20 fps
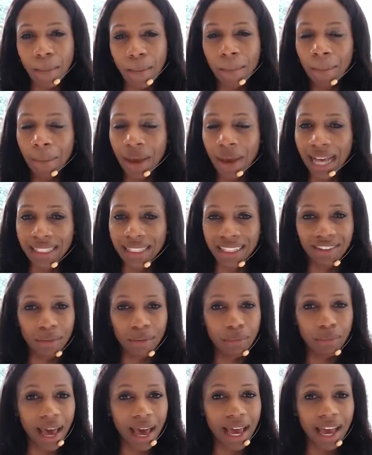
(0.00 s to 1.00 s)
Massive
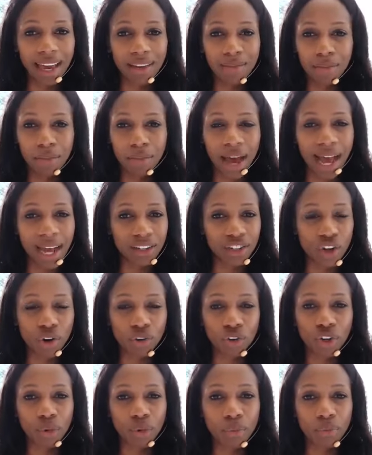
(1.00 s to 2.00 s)
impact
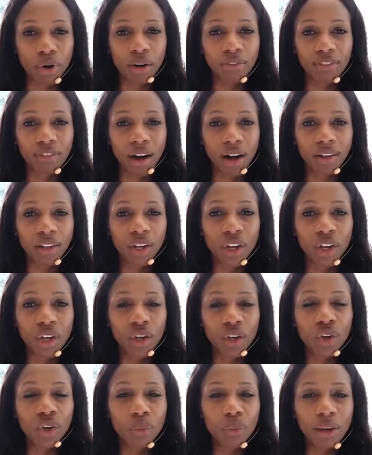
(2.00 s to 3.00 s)
on your profile.
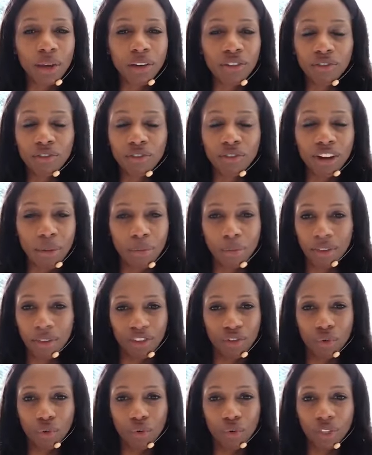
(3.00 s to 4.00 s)
You'll be reaping
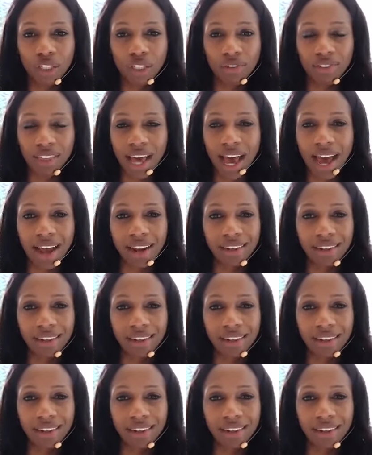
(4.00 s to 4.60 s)
the rewards of that